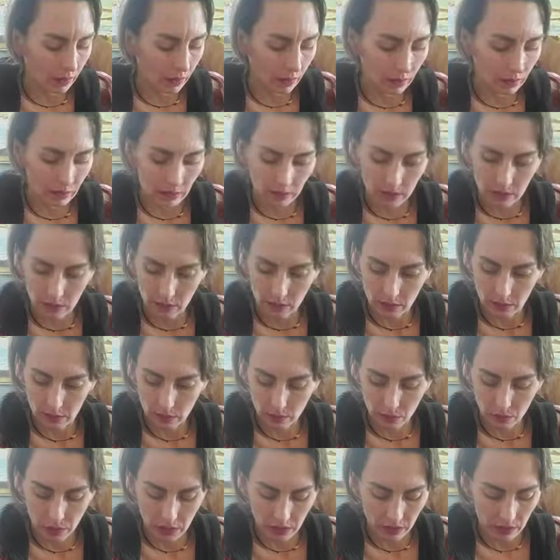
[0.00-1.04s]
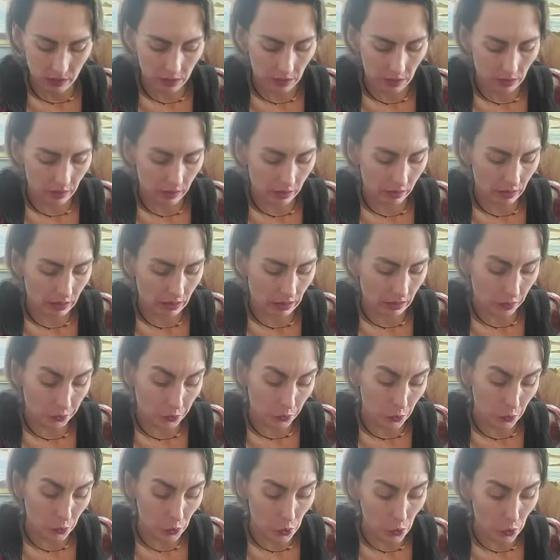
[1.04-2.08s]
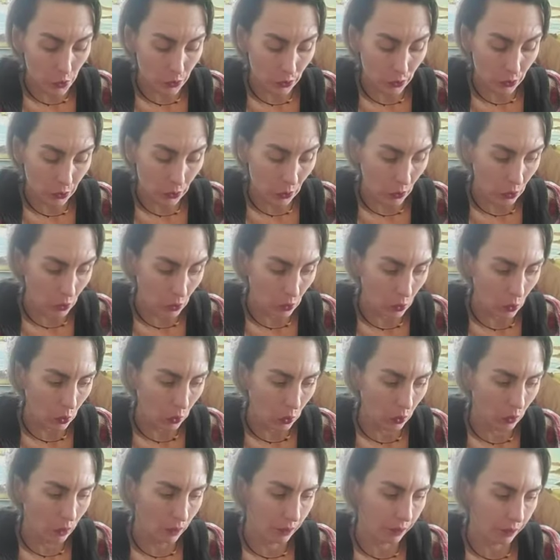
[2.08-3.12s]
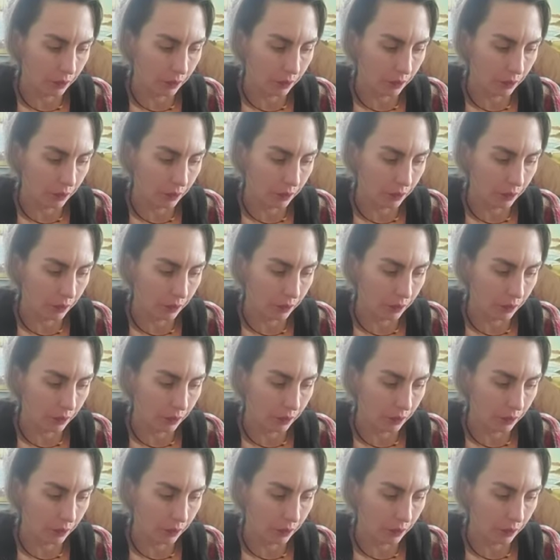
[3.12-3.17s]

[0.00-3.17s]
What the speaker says: And it's not so much that it's like, you gotta go.